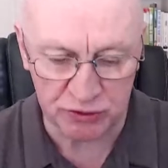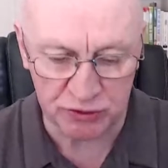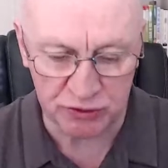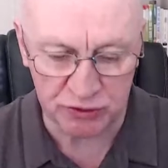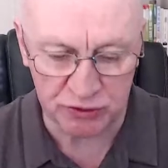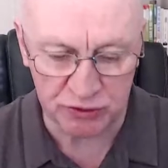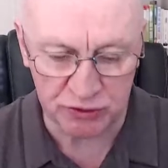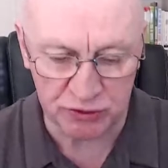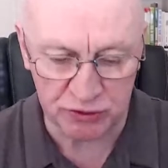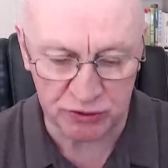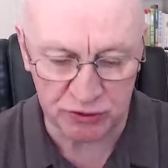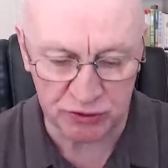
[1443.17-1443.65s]

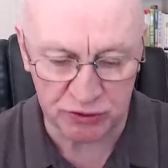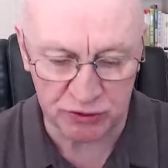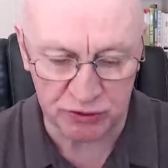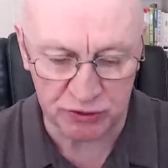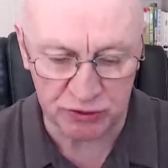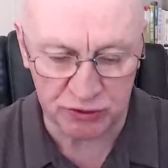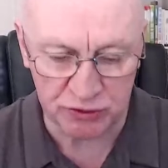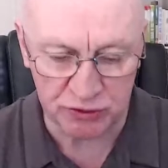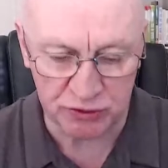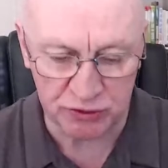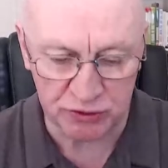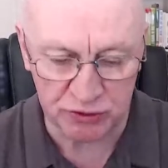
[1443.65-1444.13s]
How
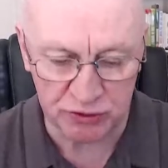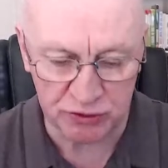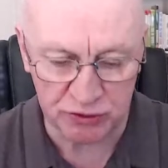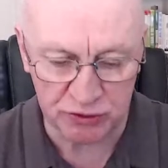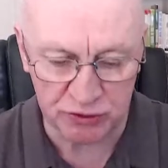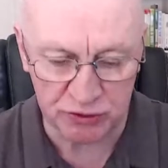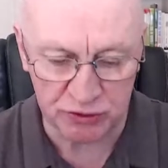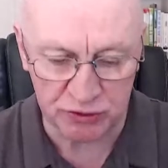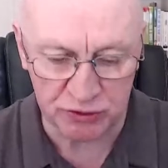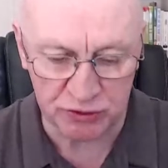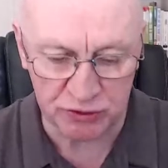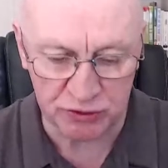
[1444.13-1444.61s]
do we
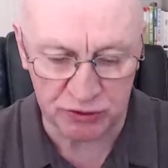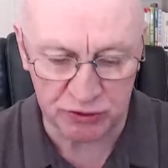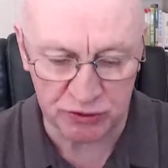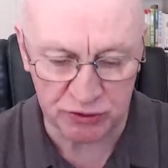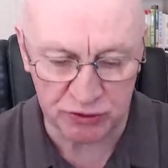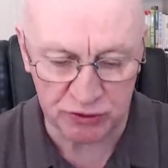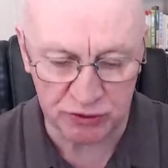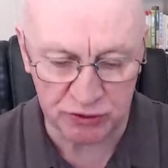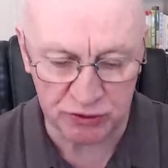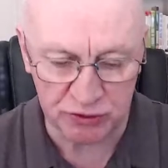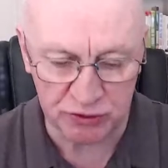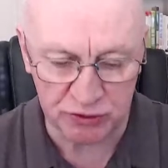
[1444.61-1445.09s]
get
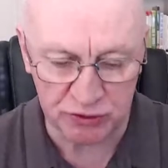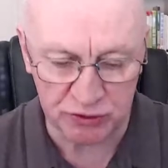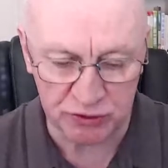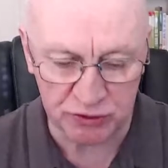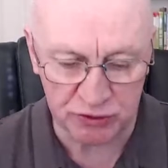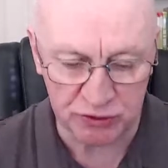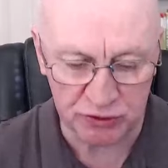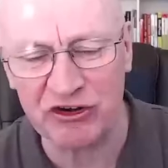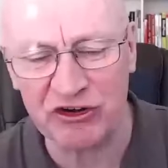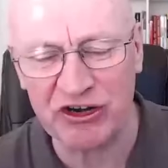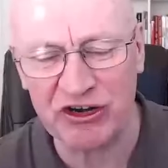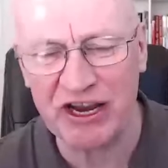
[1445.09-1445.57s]

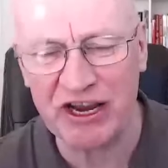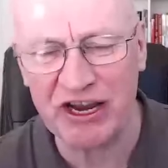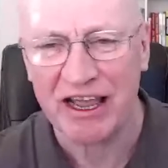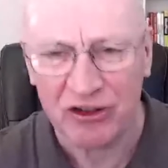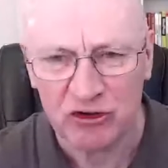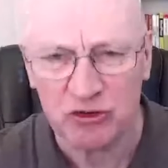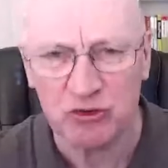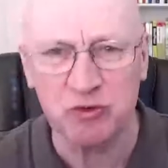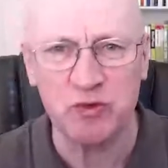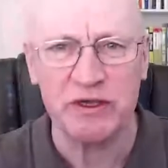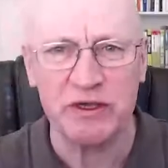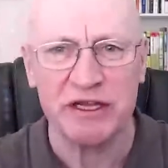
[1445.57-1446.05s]
1,700? How
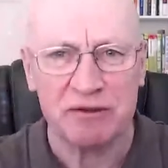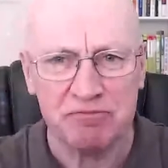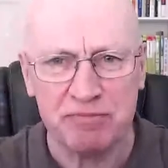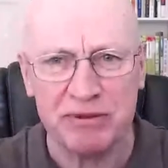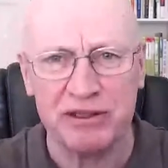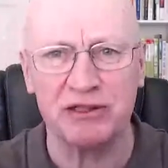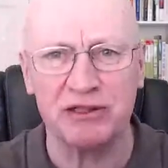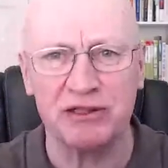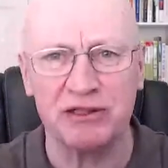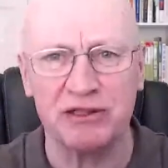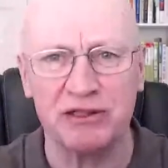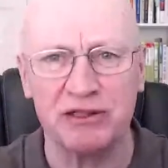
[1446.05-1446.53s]
do we
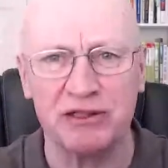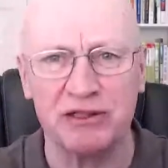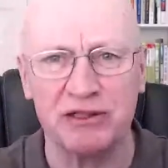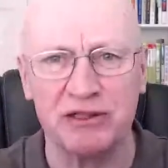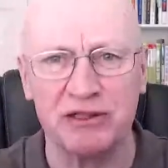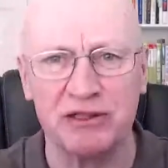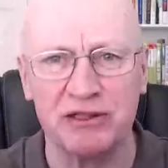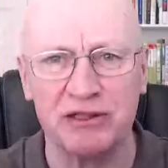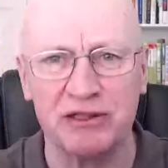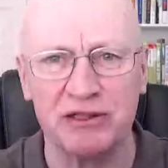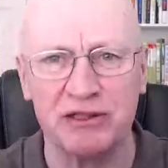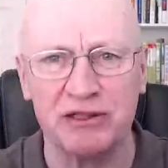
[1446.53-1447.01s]
build our
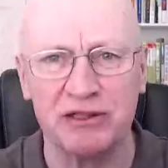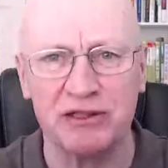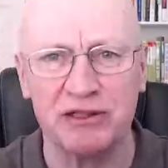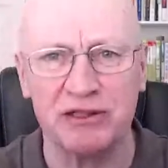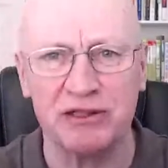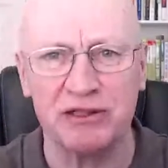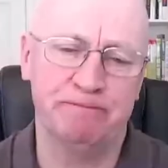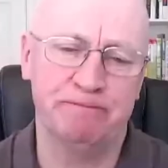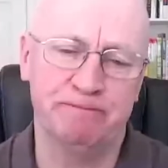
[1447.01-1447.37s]
following?